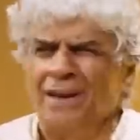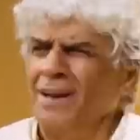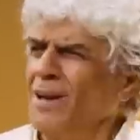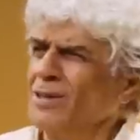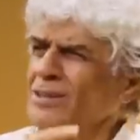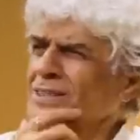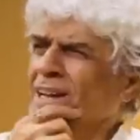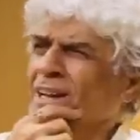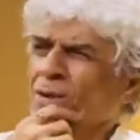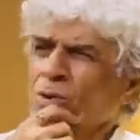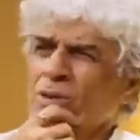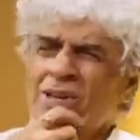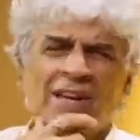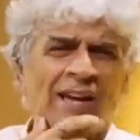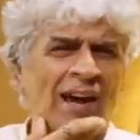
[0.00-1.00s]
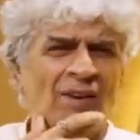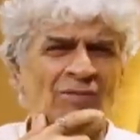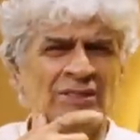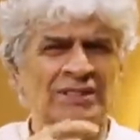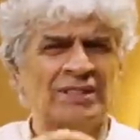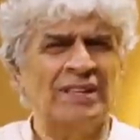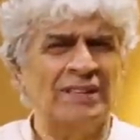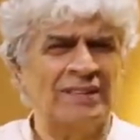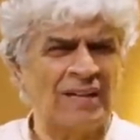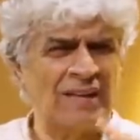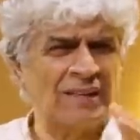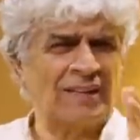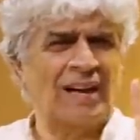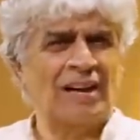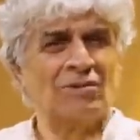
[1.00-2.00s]
And I was saying, okay, I haven't seen
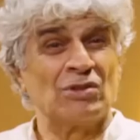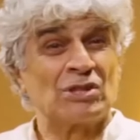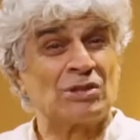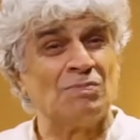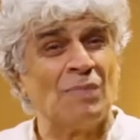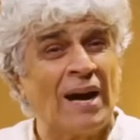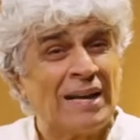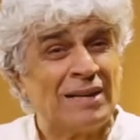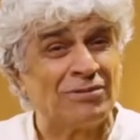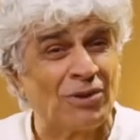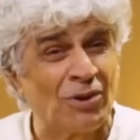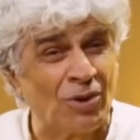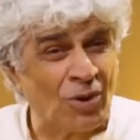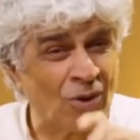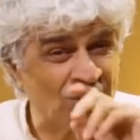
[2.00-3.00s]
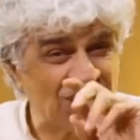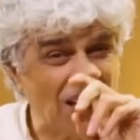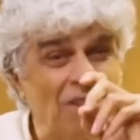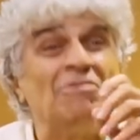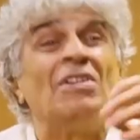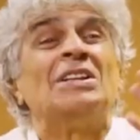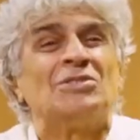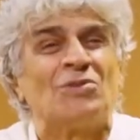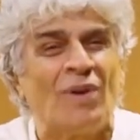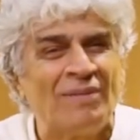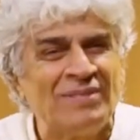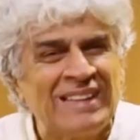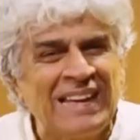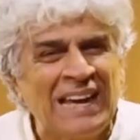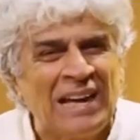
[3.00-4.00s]
that kind of a smile for a long time when
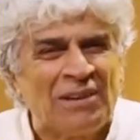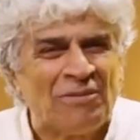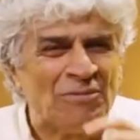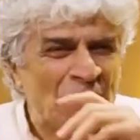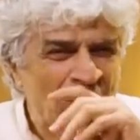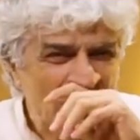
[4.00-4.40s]
Swami came.